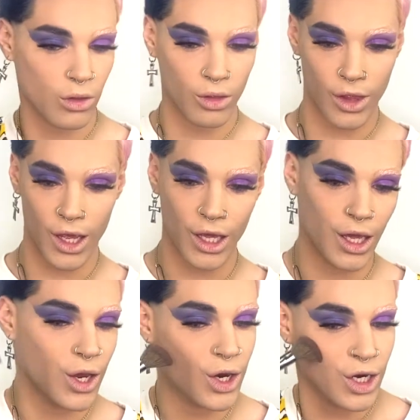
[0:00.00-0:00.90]
Like,
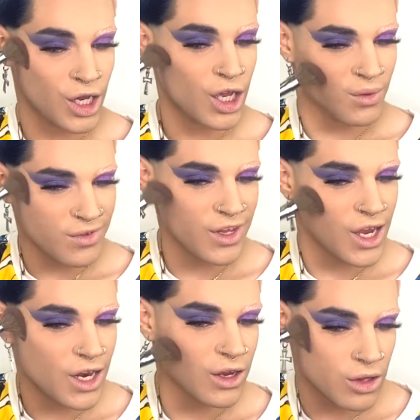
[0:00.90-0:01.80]
here comes
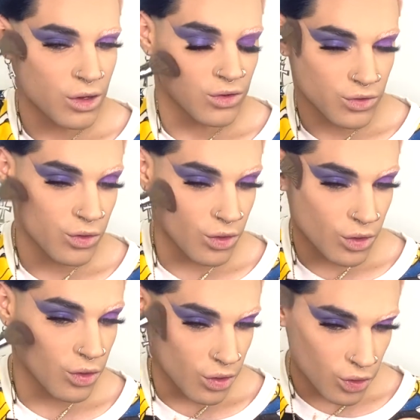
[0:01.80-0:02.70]
Santa Claus.
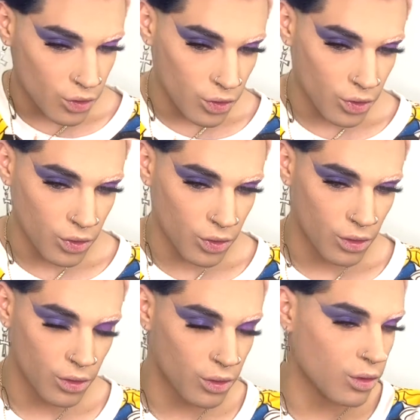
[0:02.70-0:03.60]

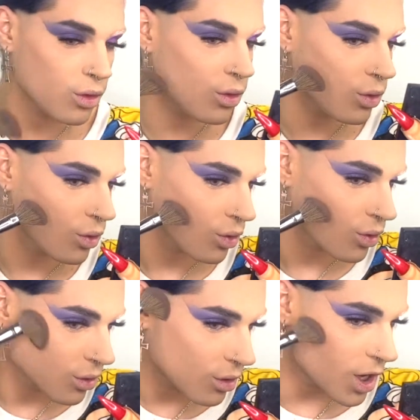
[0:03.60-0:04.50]

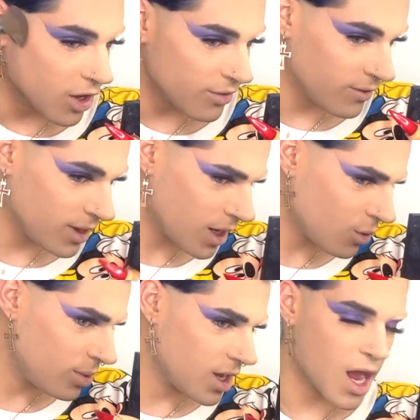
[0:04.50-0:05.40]
I feel like I'll
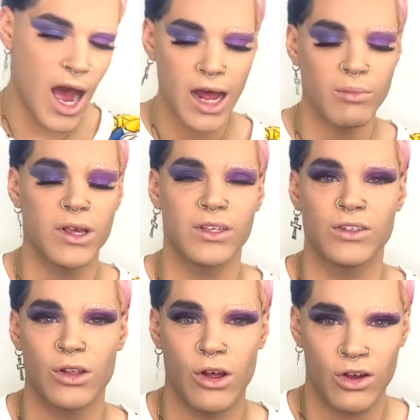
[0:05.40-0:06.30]
be a hot Mrs.
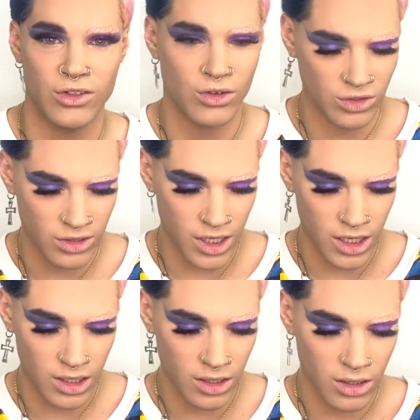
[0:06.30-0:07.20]
Claus, don't you think?
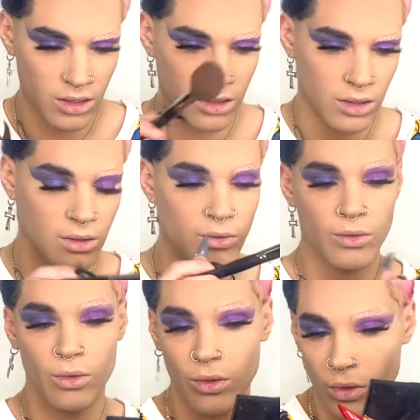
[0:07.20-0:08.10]

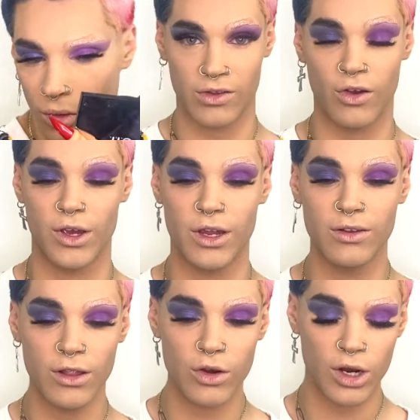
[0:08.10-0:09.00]
So here's a
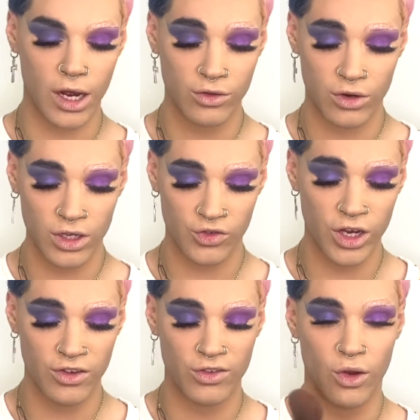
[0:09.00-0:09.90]
little contouring trick
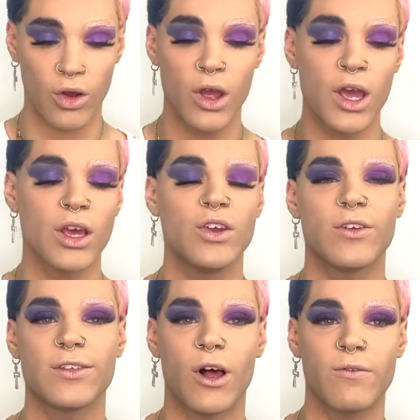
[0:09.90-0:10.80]
so your
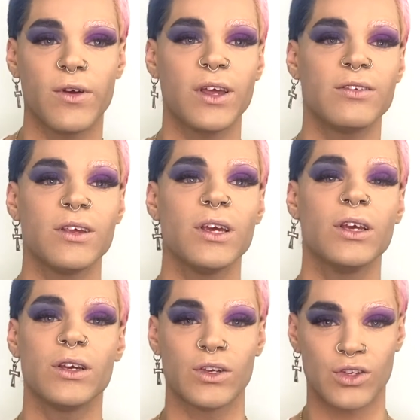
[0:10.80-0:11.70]
selfie,
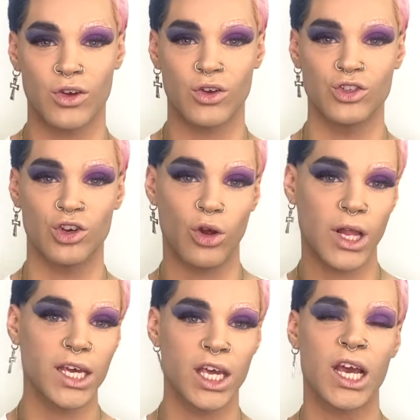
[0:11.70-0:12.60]
so your
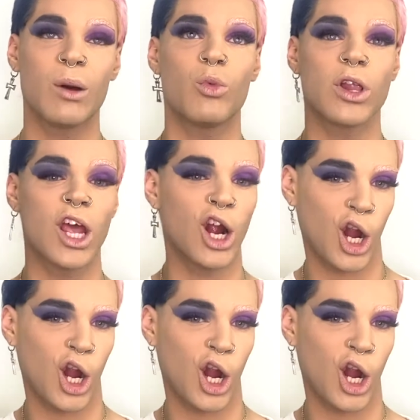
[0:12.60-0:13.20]
jawline can come more like